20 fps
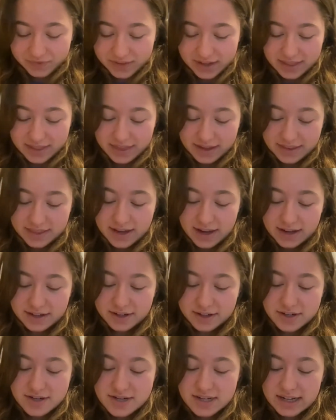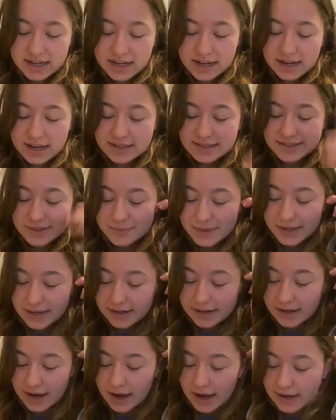Then the energy is
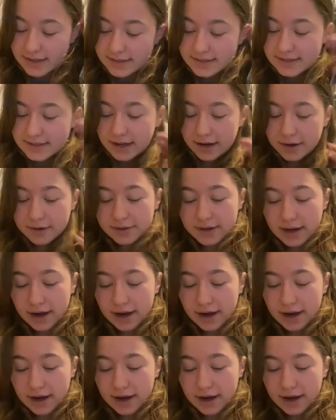emitted as sound